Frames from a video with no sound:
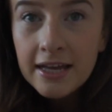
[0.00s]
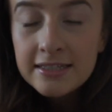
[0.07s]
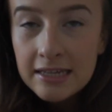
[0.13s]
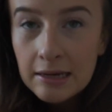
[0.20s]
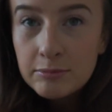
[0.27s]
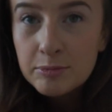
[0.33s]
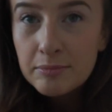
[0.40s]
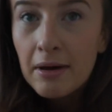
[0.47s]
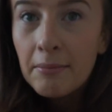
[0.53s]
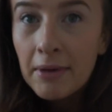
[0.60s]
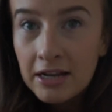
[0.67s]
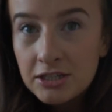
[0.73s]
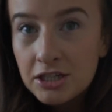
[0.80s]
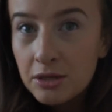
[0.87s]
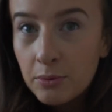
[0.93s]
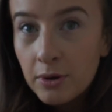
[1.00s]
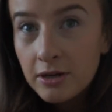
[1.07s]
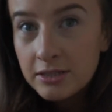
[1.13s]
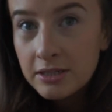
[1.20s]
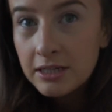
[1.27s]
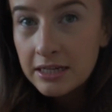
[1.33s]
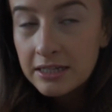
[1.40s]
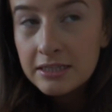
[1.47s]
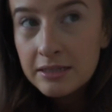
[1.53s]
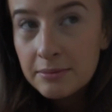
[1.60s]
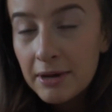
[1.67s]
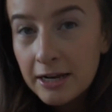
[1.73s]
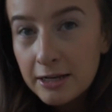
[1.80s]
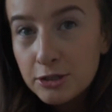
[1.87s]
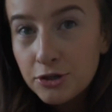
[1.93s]
Sam's mum actually is the
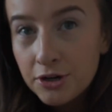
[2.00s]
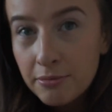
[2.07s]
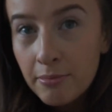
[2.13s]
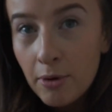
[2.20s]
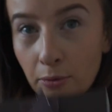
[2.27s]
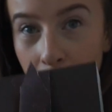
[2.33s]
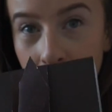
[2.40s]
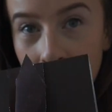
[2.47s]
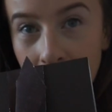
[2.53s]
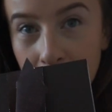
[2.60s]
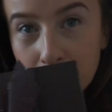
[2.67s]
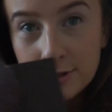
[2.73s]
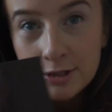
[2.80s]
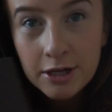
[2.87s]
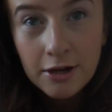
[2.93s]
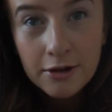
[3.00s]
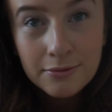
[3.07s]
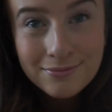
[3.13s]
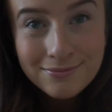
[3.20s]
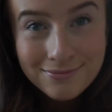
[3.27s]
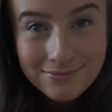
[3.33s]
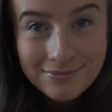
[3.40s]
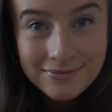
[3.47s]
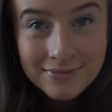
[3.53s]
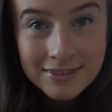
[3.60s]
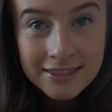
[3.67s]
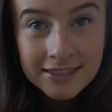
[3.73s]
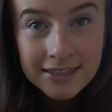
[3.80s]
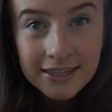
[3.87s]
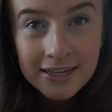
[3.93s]
manager at Molton Brown, so
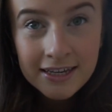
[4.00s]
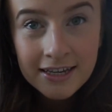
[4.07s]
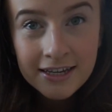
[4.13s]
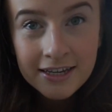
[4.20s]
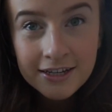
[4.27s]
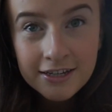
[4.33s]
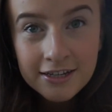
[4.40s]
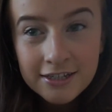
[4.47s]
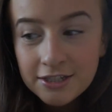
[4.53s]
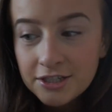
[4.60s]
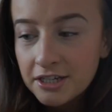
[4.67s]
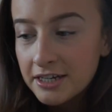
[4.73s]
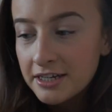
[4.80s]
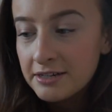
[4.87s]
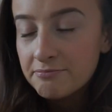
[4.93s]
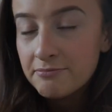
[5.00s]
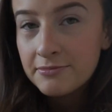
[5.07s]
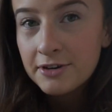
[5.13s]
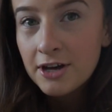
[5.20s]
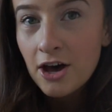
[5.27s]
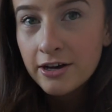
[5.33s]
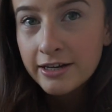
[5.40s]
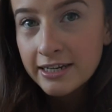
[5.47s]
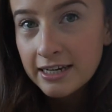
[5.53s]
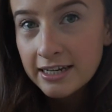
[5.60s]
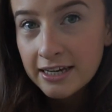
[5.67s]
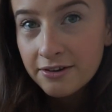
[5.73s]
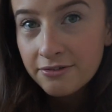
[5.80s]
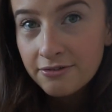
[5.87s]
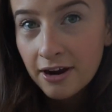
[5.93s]
she kindly
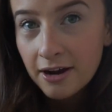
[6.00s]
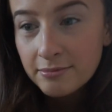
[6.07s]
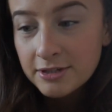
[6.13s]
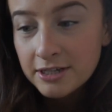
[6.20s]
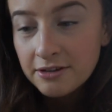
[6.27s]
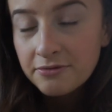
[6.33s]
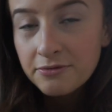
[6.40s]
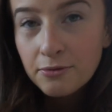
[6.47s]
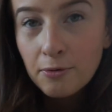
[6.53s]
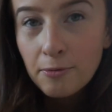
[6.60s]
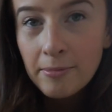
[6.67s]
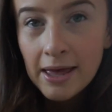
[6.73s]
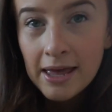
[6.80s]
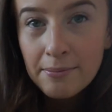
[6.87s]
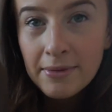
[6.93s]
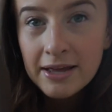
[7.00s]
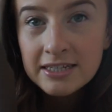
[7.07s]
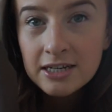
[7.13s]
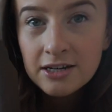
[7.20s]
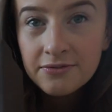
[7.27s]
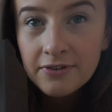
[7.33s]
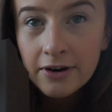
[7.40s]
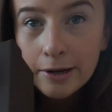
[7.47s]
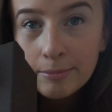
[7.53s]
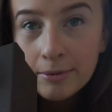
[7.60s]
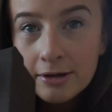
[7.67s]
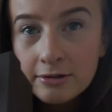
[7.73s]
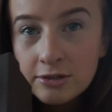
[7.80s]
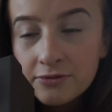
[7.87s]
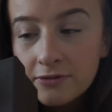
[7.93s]
gift wrapped it for me and made it look very
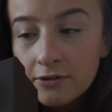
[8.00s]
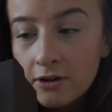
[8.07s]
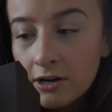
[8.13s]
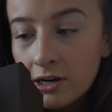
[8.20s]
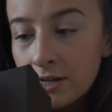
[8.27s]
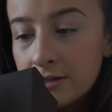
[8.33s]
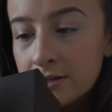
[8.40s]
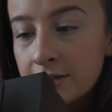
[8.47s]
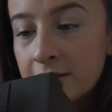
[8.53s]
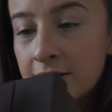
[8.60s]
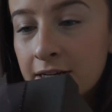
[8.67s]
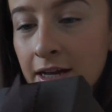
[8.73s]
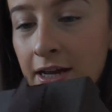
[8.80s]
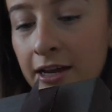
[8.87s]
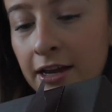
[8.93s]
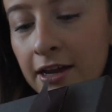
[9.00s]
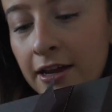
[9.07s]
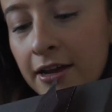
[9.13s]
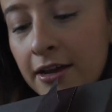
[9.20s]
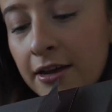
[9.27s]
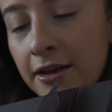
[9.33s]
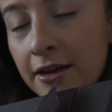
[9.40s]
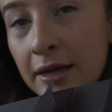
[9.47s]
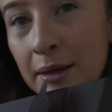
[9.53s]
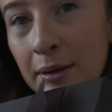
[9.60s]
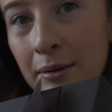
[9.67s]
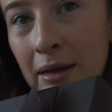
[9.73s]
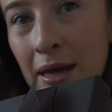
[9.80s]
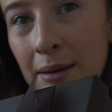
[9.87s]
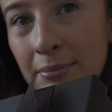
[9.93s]
beautiful.
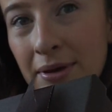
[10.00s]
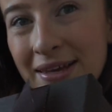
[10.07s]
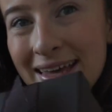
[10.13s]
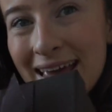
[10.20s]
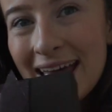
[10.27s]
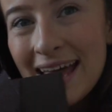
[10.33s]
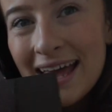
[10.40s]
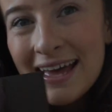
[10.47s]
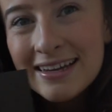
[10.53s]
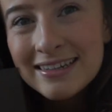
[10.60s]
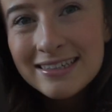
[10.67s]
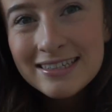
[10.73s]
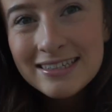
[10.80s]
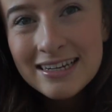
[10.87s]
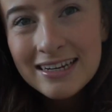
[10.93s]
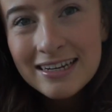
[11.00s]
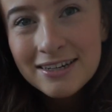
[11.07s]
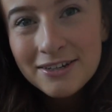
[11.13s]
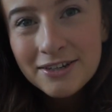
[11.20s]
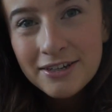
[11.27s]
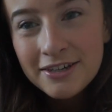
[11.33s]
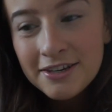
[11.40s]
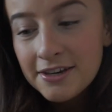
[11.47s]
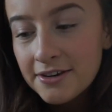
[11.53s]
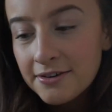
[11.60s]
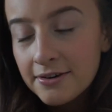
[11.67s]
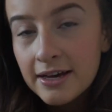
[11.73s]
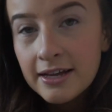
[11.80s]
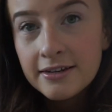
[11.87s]
But yeah, doesn't it look cute?